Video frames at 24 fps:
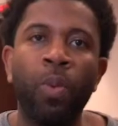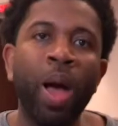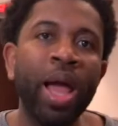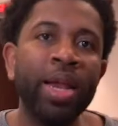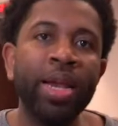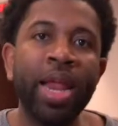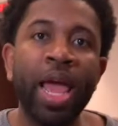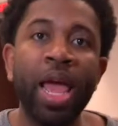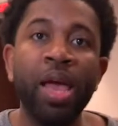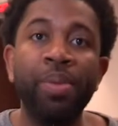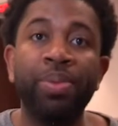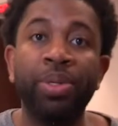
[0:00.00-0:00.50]

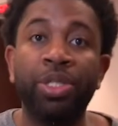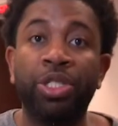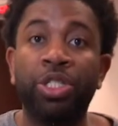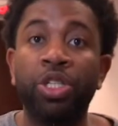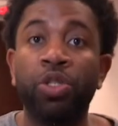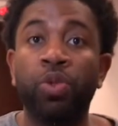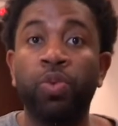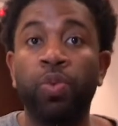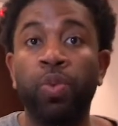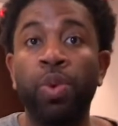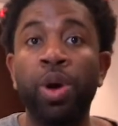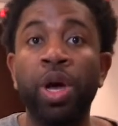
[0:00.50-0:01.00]
YNAB is
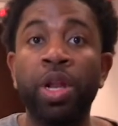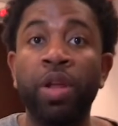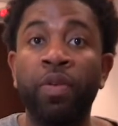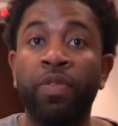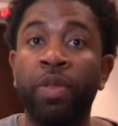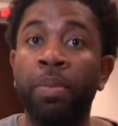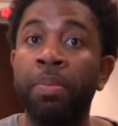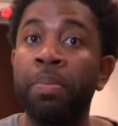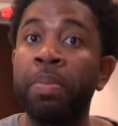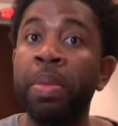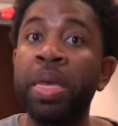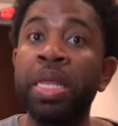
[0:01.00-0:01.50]
just one of
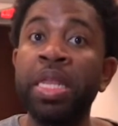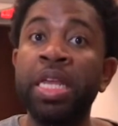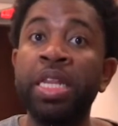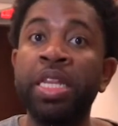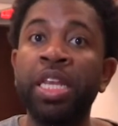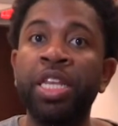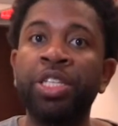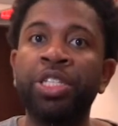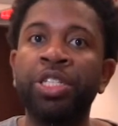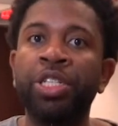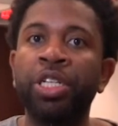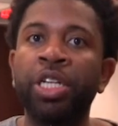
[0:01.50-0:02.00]
the many
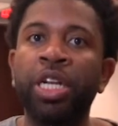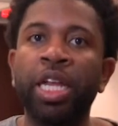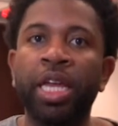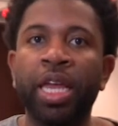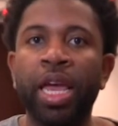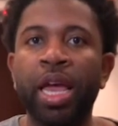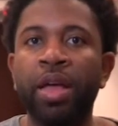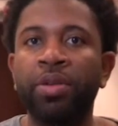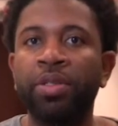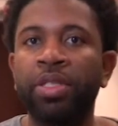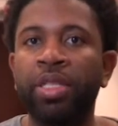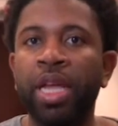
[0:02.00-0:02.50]
digital
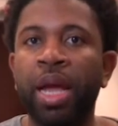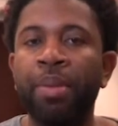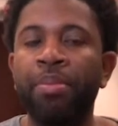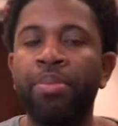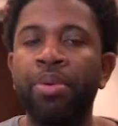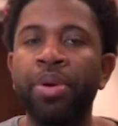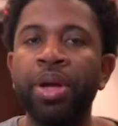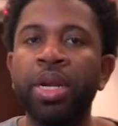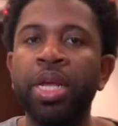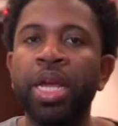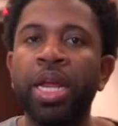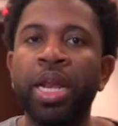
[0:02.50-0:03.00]
accounts that
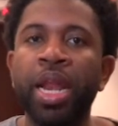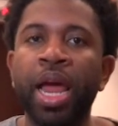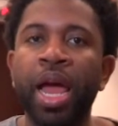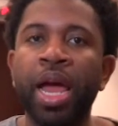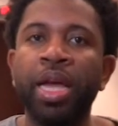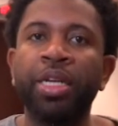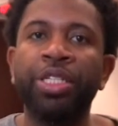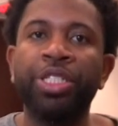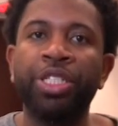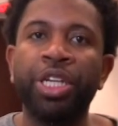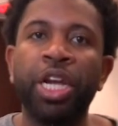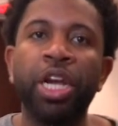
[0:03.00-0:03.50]
Brittney and
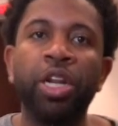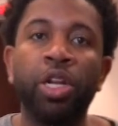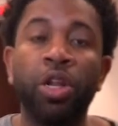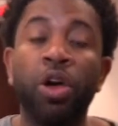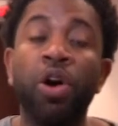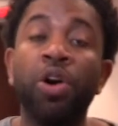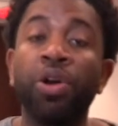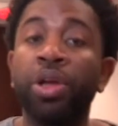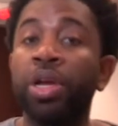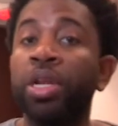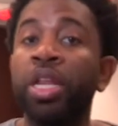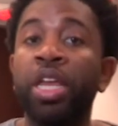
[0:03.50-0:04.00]
I share
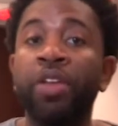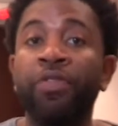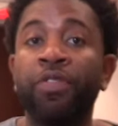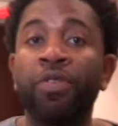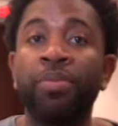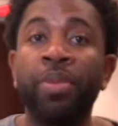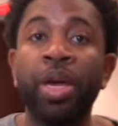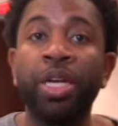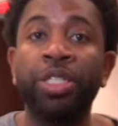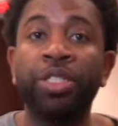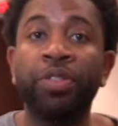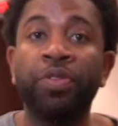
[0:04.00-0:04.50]
login
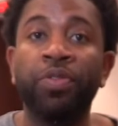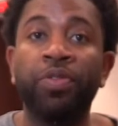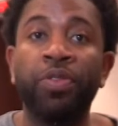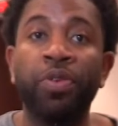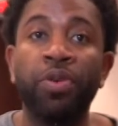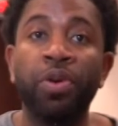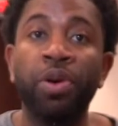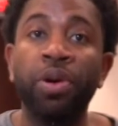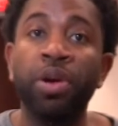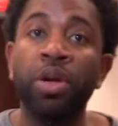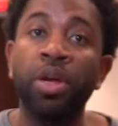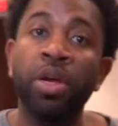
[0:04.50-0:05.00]
information
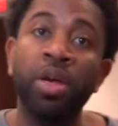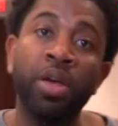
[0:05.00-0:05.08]
for.